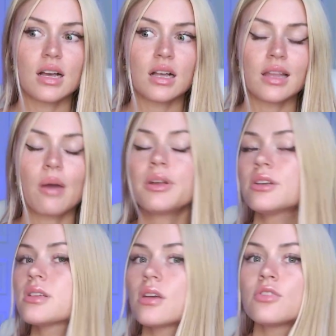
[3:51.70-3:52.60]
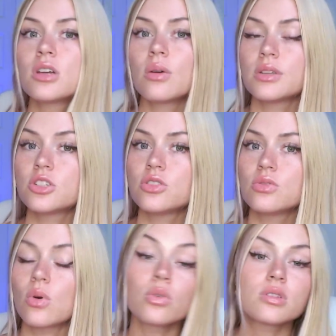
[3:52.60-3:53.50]
allowing yourself to go
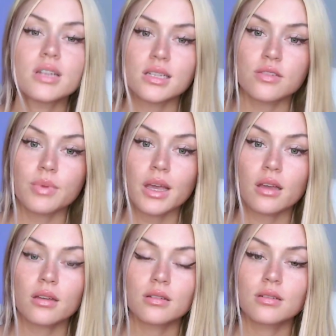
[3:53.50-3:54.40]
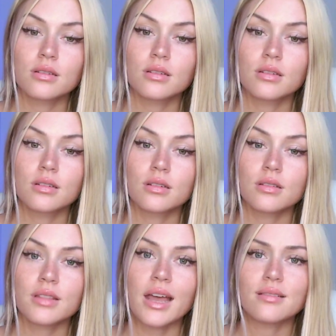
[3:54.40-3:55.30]
into old states of being
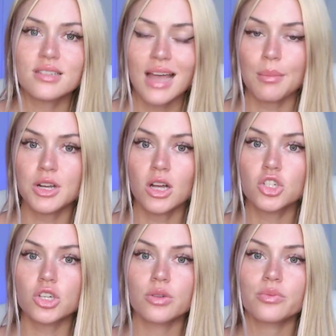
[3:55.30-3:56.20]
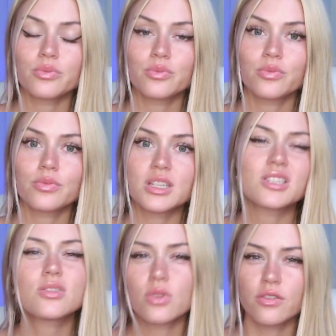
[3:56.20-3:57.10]
that sabotage you. This
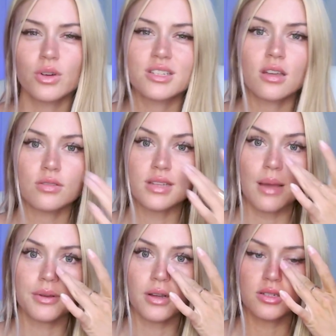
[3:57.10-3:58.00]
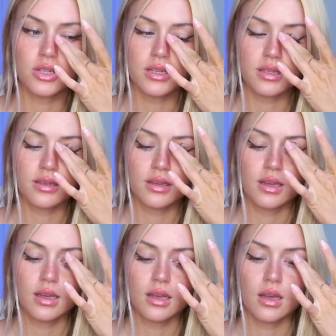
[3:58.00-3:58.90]
is sort of what self-sabotage is.
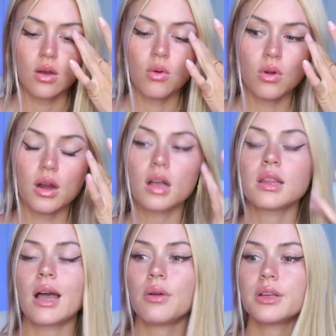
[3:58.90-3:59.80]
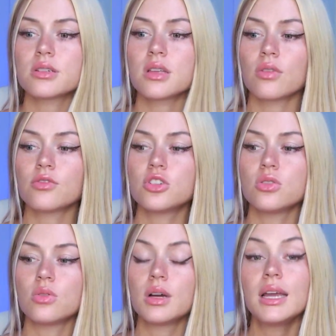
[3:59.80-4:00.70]
Or allowing yourself
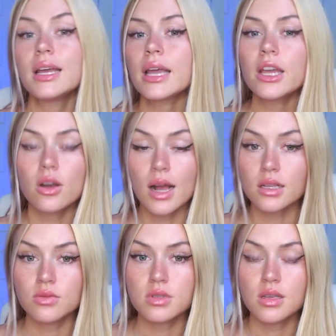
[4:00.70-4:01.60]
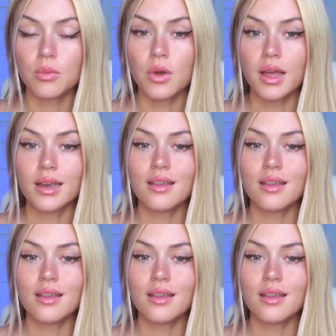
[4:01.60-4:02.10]
to interact with someone